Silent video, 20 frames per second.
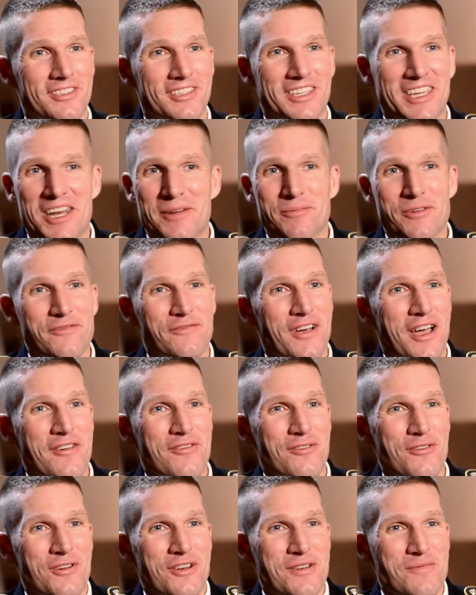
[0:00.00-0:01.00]
You get up at
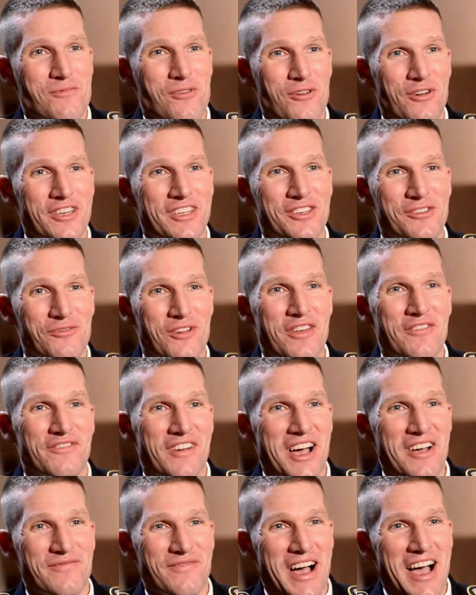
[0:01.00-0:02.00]
5.30 in the morning, you run
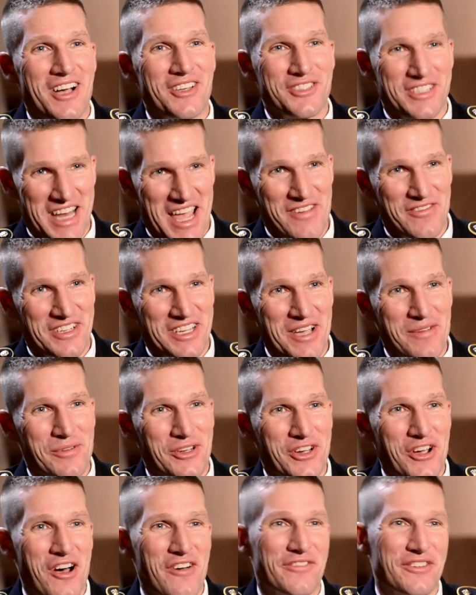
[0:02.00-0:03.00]
five miles and have a cup
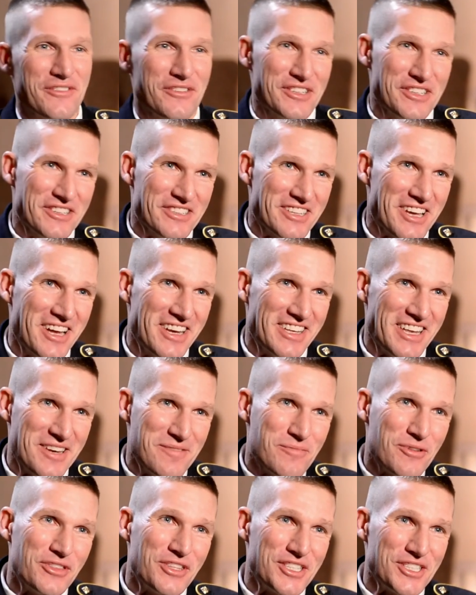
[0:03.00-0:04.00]
of coffee when you're done, then
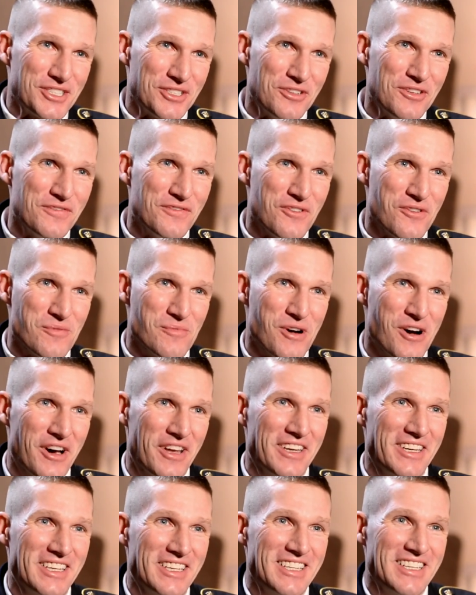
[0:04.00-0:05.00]
put this uniform
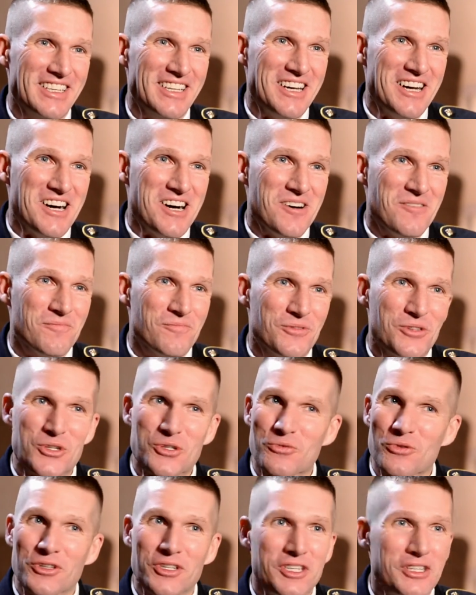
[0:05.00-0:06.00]
on. Um, there's
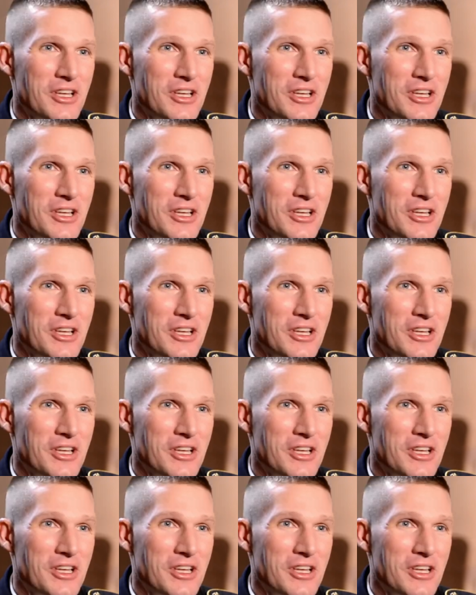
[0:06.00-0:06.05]
really